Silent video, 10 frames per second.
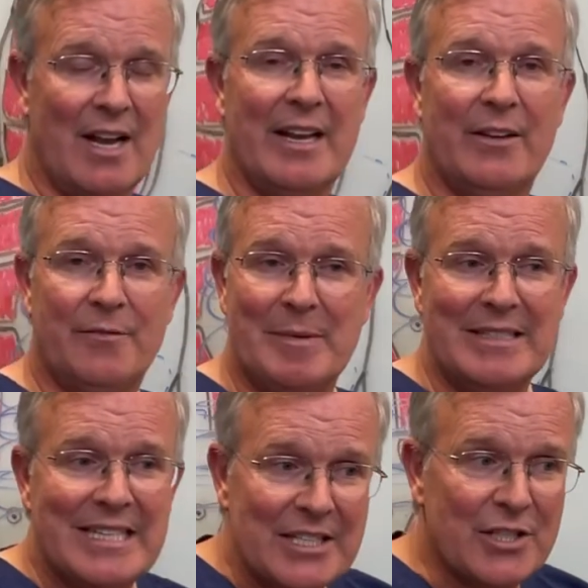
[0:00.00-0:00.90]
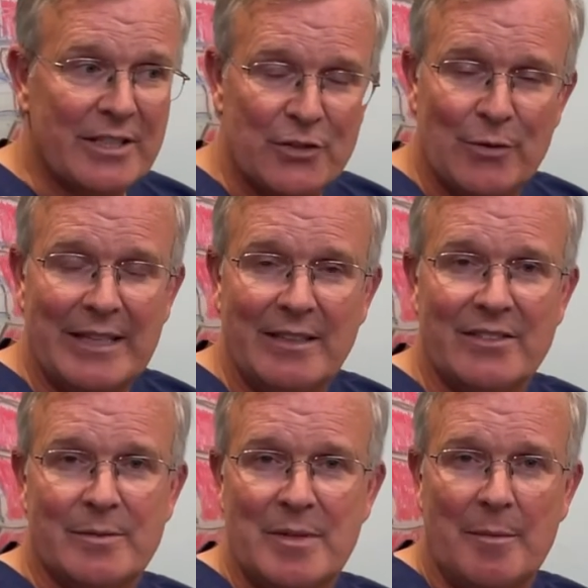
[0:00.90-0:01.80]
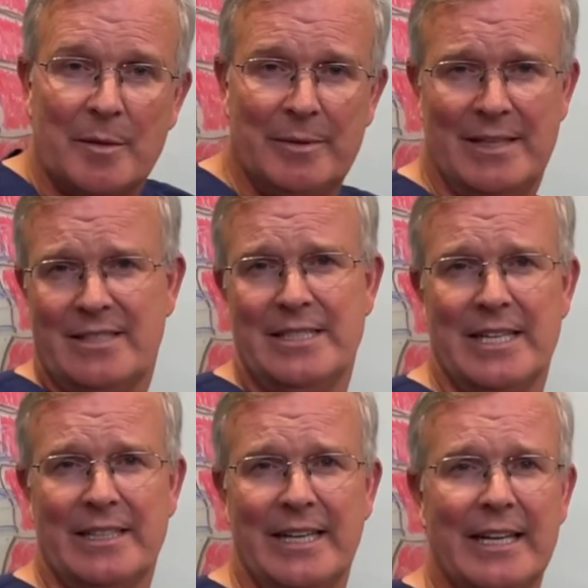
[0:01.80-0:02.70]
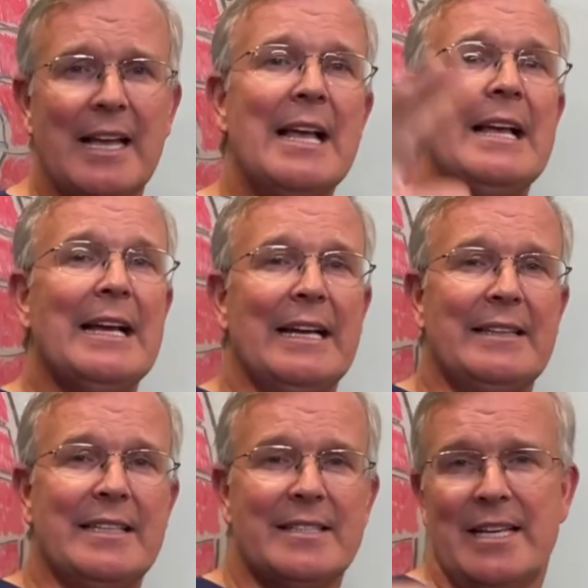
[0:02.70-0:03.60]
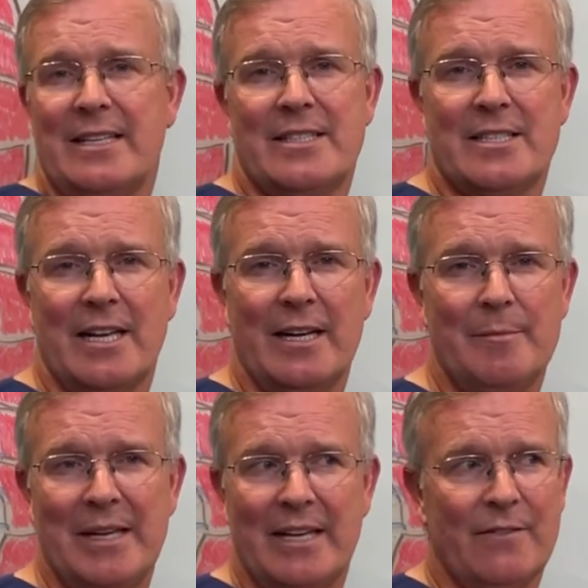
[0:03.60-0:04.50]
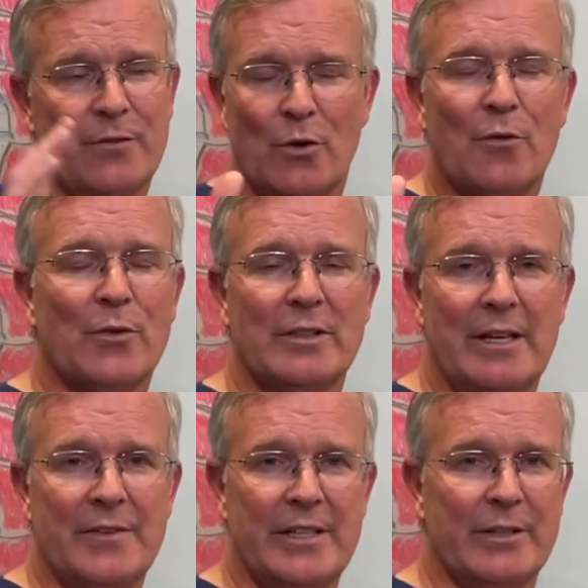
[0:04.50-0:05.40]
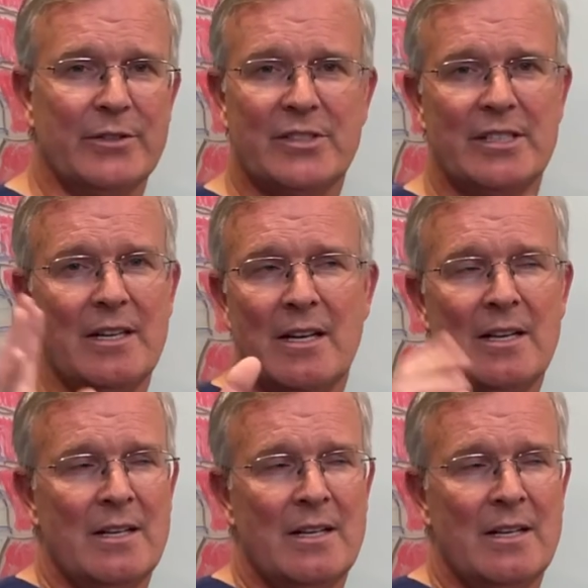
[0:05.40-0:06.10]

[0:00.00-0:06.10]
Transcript: I have been teaching the drainless abdominoplasty technique at the Aesthetic Society meeting for over 11 years and